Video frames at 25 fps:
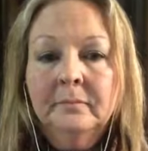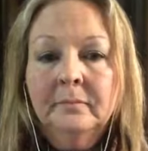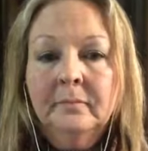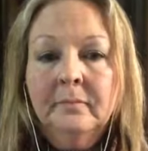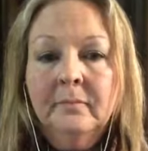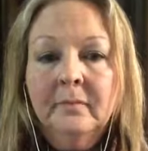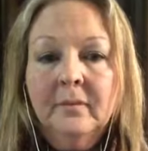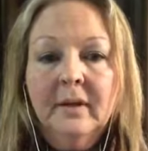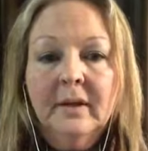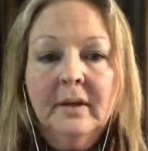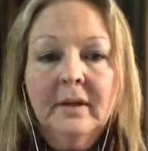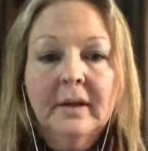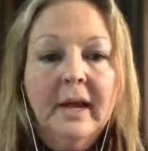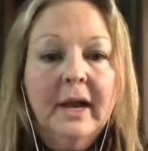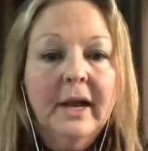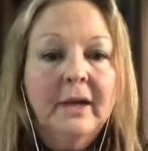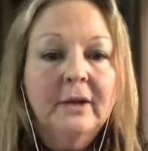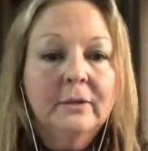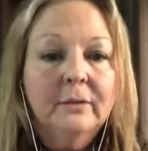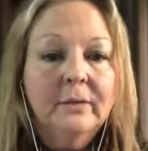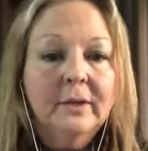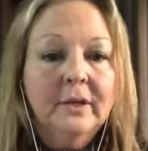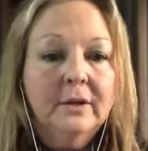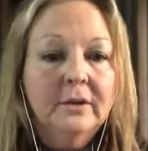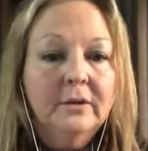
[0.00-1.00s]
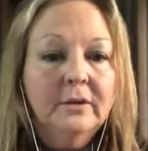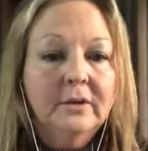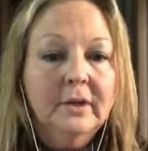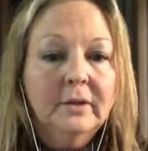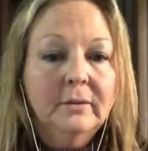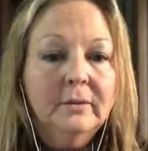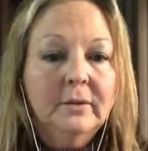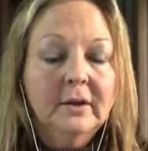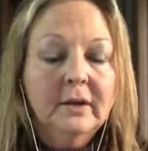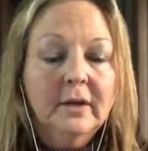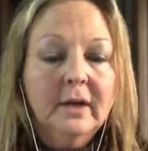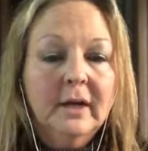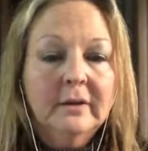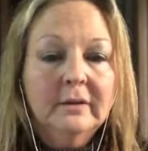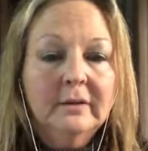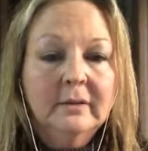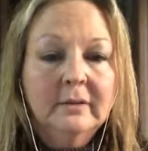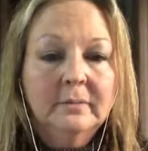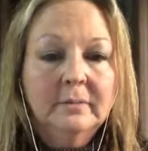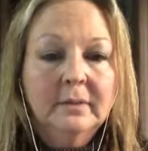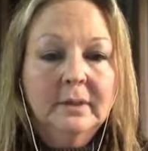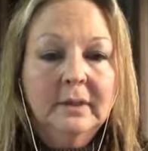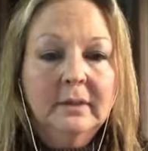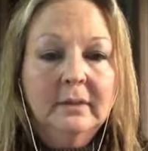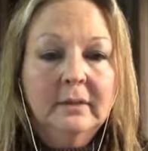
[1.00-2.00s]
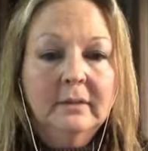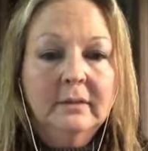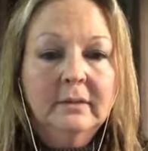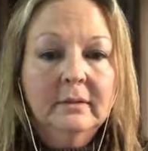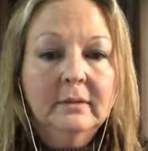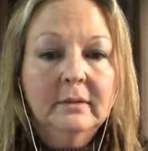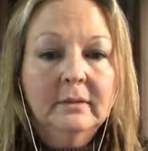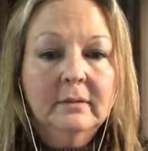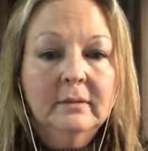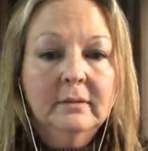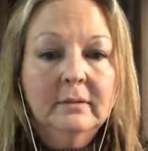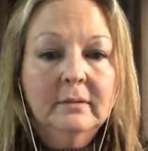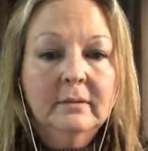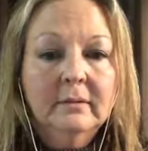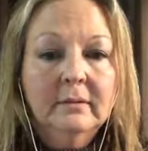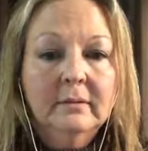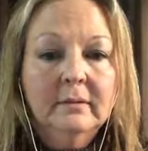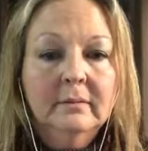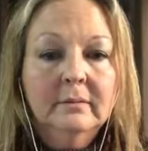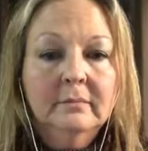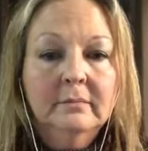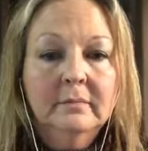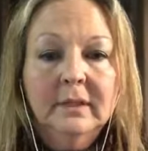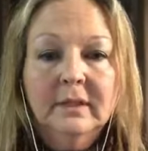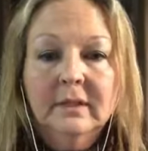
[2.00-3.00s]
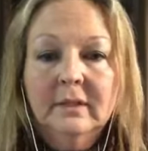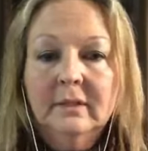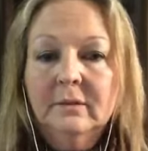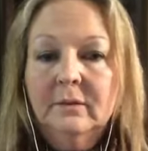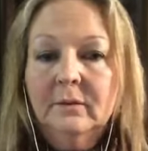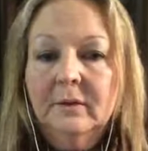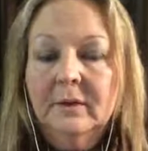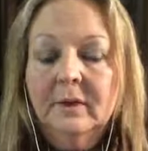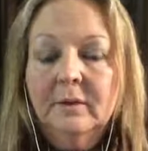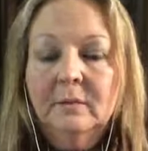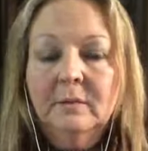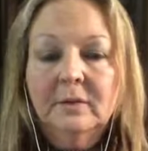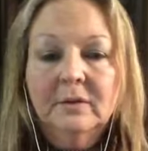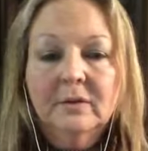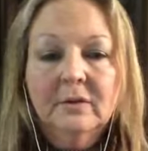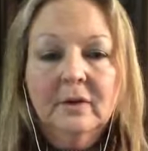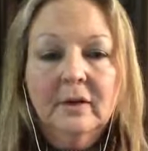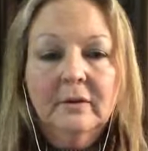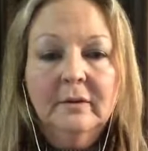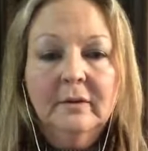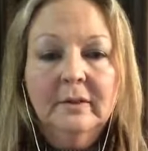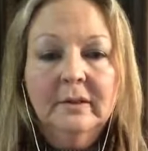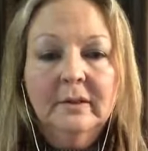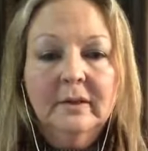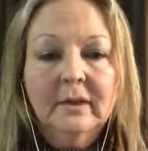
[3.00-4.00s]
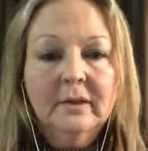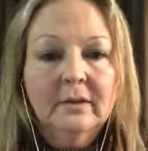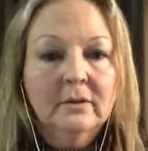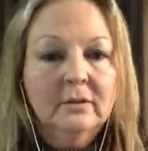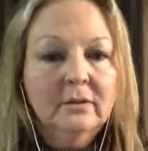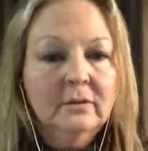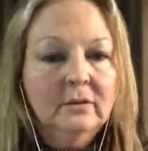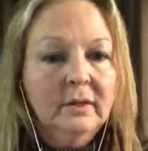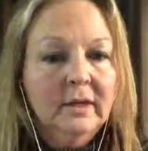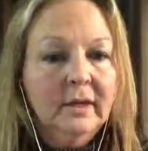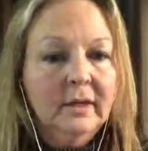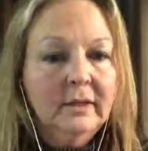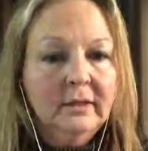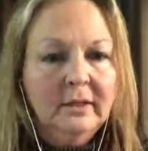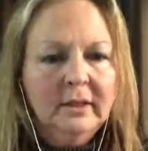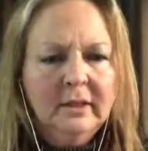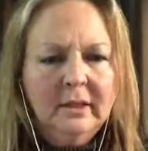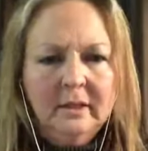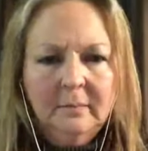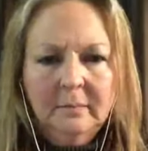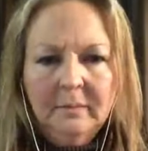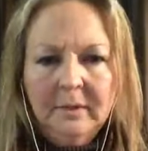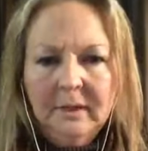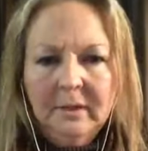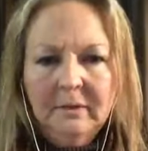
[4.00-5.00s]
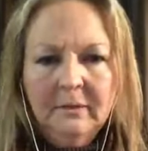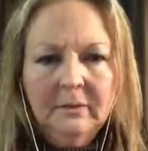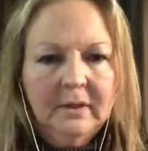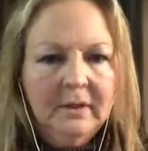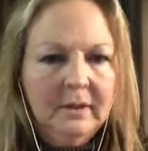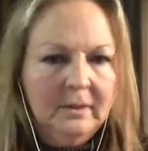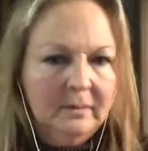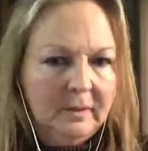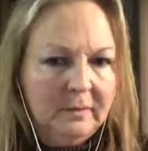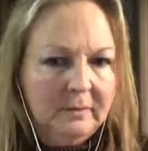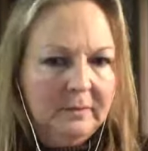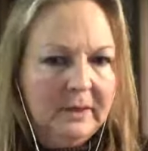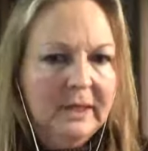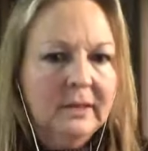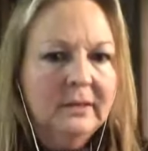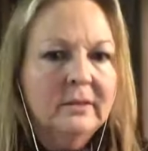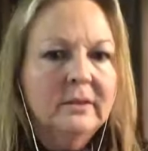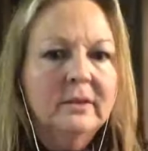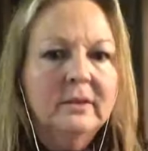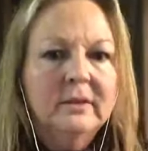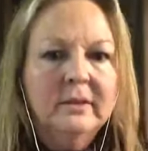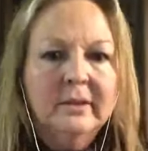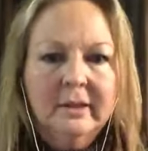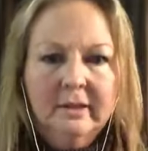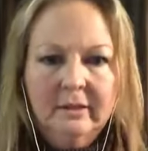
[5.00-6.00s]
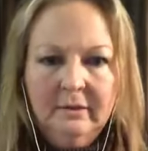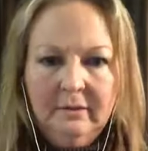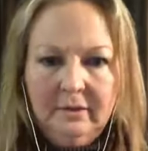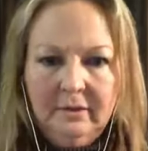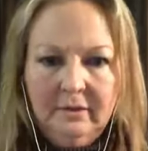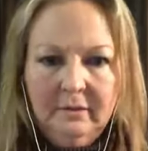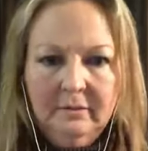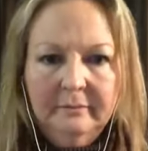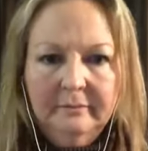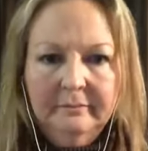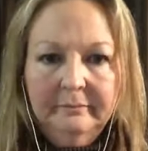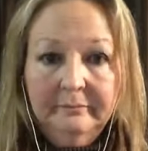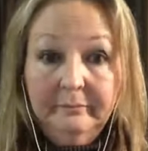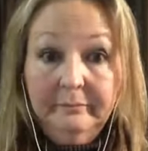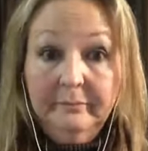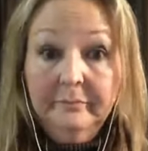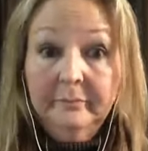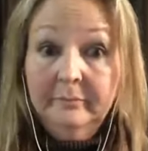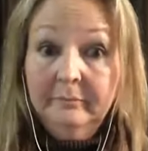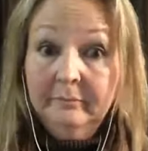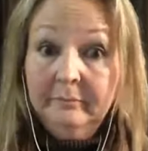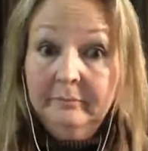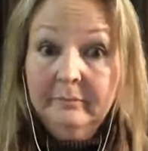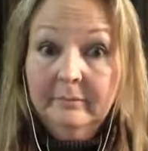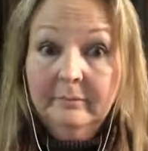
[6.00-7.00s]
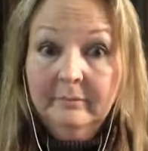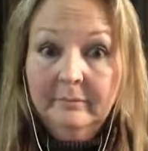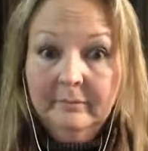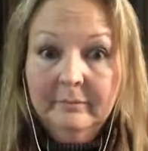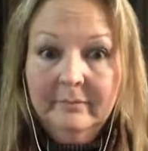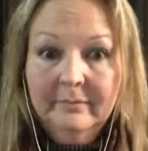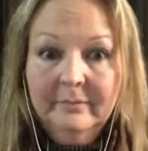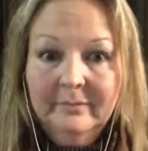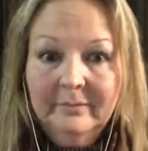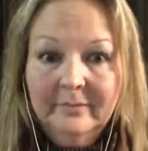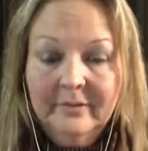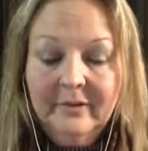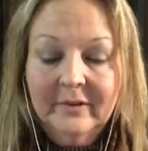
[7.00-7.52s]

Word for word: And how do we know that we're gossiping? Because we almost always say, Don't tell anybody what I'm about to tell you. Right?